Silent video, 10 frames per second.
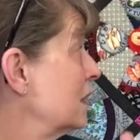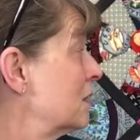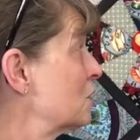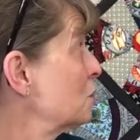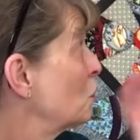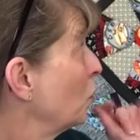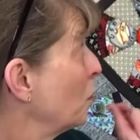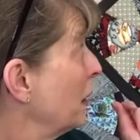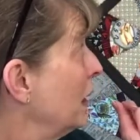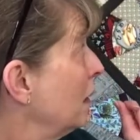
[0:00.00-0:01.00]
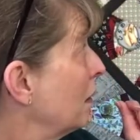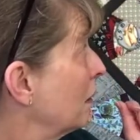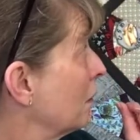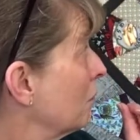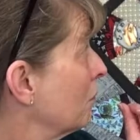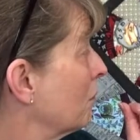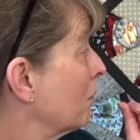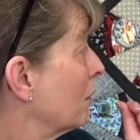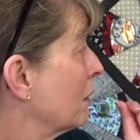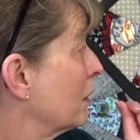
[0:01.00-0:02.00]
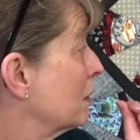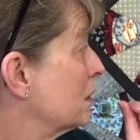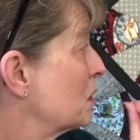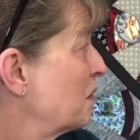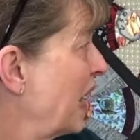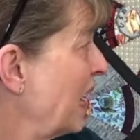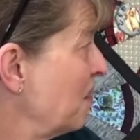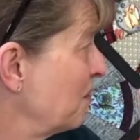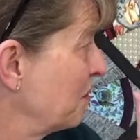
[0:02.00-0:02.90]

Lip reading: There's some Tula Pink, some Cafe,